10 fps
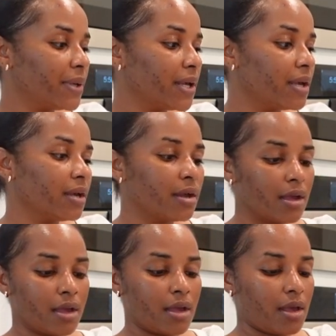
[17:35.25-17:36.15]
but
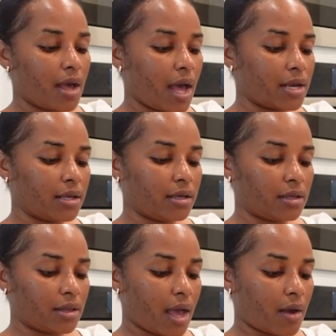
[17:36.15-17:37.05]
I didn't
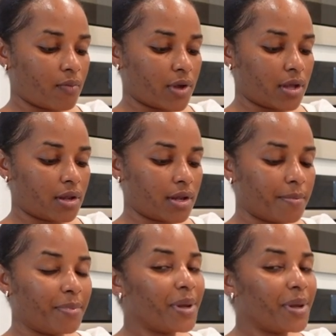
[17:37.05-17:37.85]
get that one.